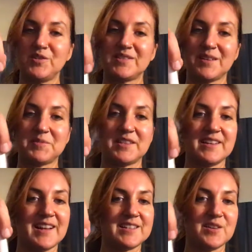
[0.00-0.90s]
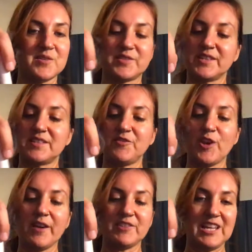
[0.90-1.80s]
It's up to the diagnosis. If you
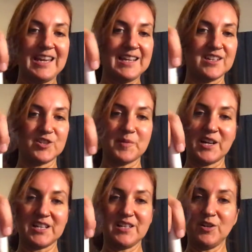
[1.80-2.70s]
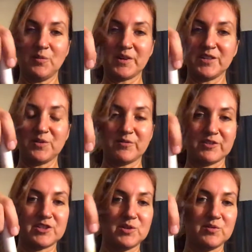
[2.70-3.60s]
have any heat in your body, you don't want to do it
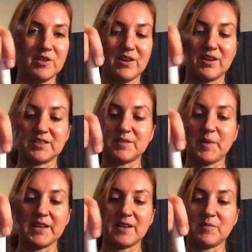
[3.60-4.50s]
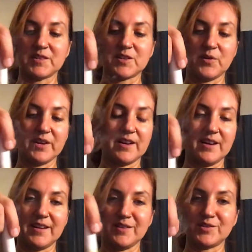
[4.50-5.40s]
for too long, depending on what's going
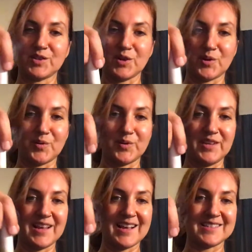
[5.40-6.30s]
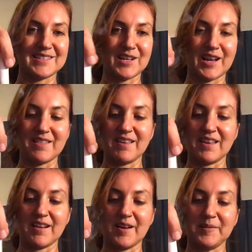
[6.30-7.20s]
on. So yes, I think
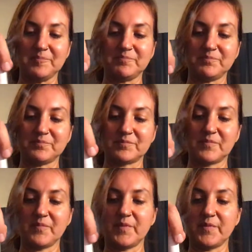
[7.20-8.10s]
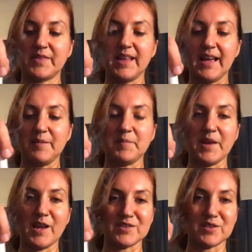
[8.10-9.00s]
that may
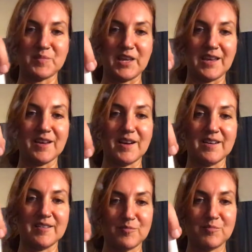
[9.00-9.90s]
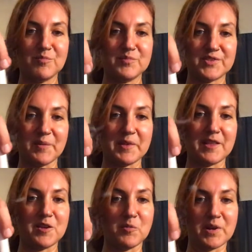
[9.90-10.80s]
also be something that
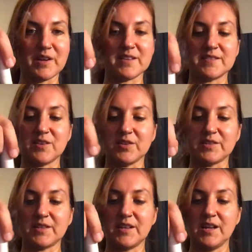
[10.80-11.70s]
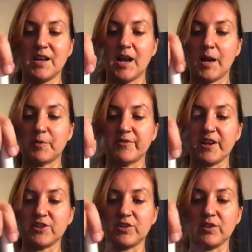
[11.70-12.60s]
you'll want to consult a
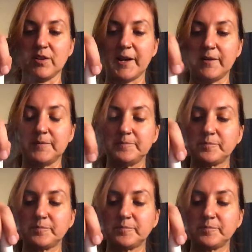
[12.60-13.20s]
professional about.